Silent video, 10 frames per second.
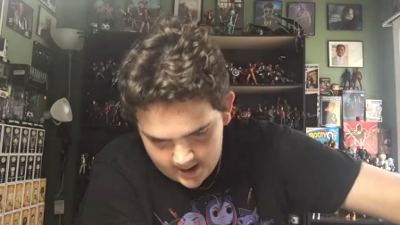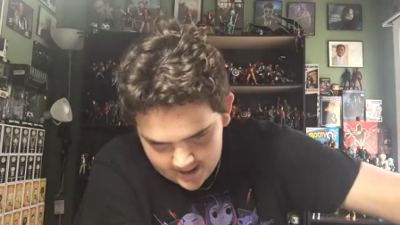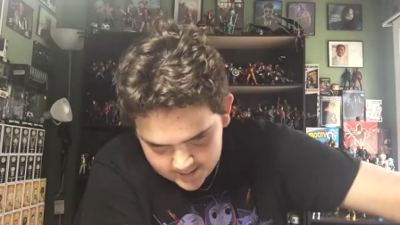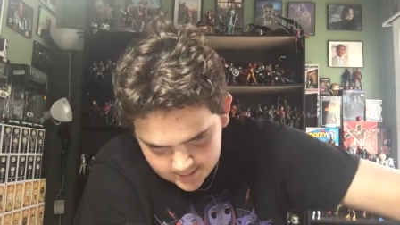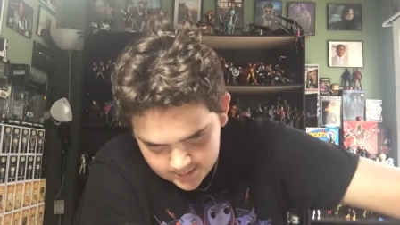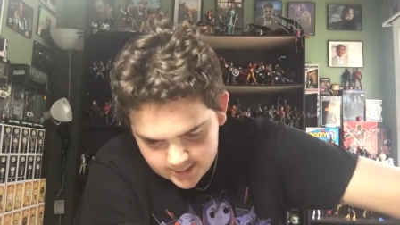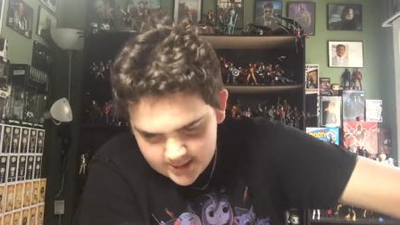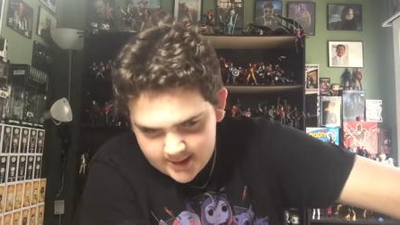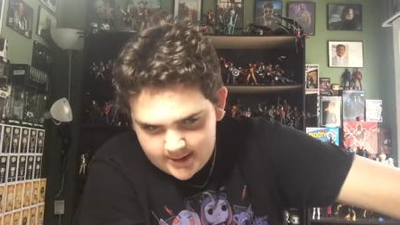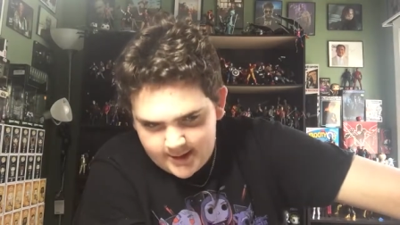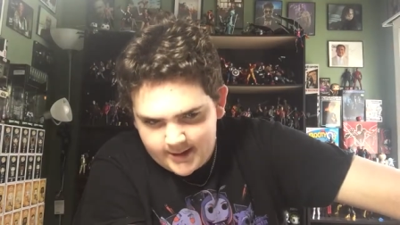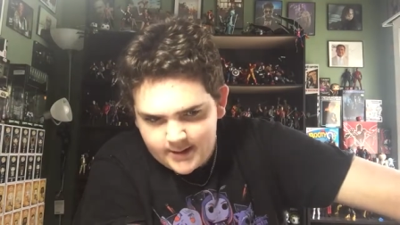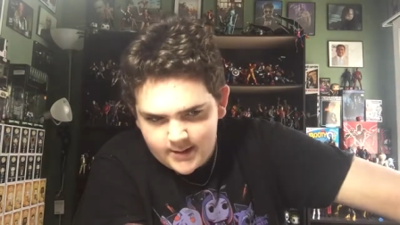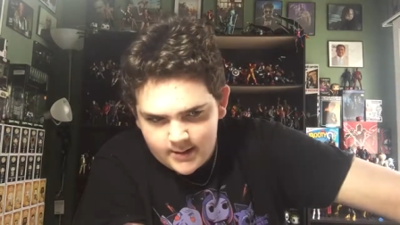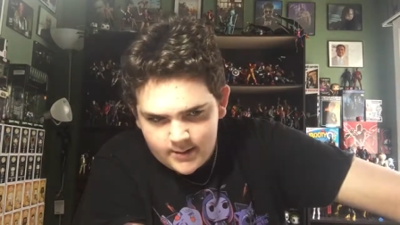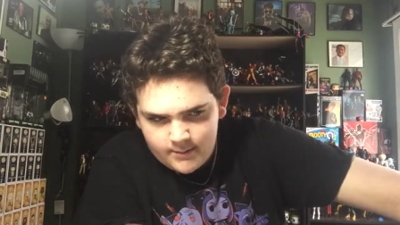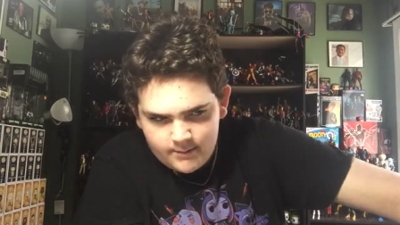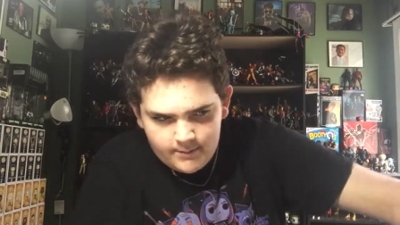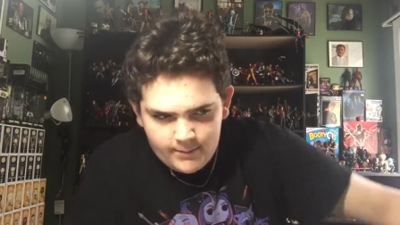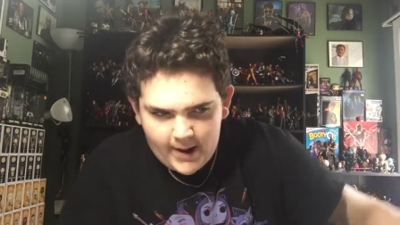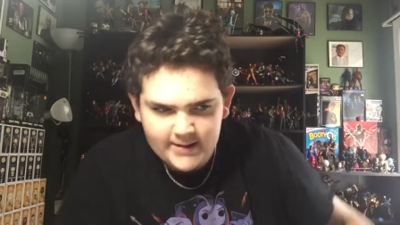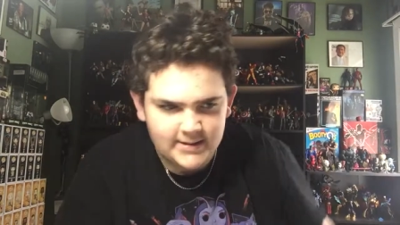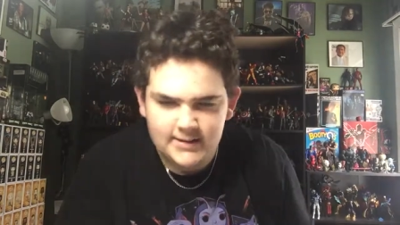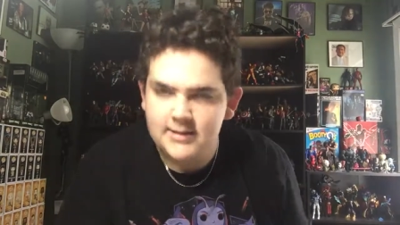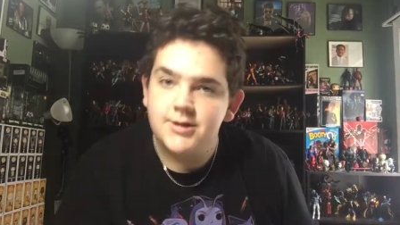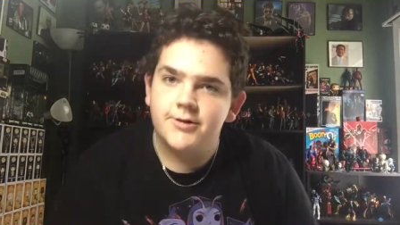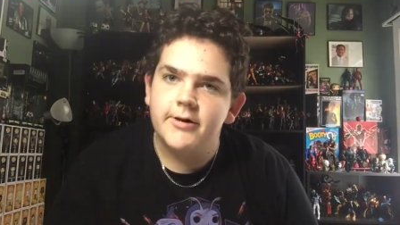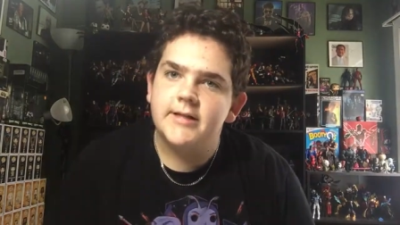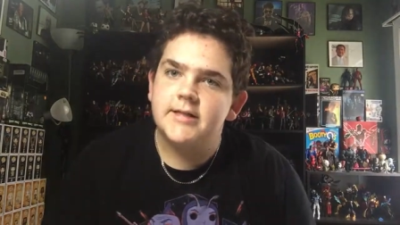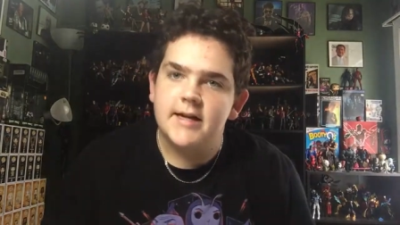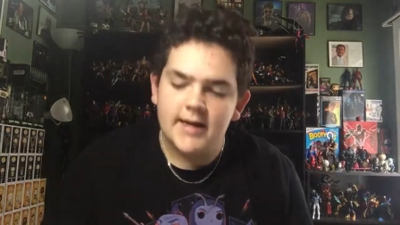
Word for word: I asked her, and she said like. Boston's such a great city,